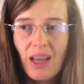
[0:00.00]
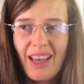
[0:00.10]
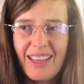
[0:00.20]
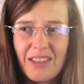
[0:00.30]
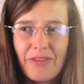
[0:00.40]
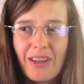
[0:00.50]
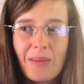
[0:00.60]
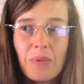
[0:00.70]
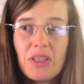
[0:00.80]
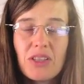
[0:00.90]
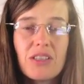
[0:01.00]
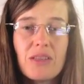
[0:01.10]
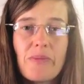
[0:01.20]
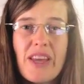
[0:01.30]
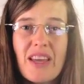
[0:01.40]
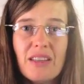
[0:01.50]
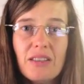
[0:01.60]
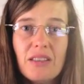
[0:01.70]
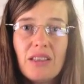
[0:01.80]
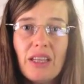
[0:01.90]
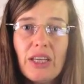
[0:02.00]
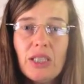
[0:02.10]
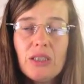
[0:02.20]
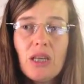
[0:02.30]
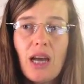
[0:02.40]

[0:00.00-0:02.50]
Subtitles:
It's a funny position to be in, you know.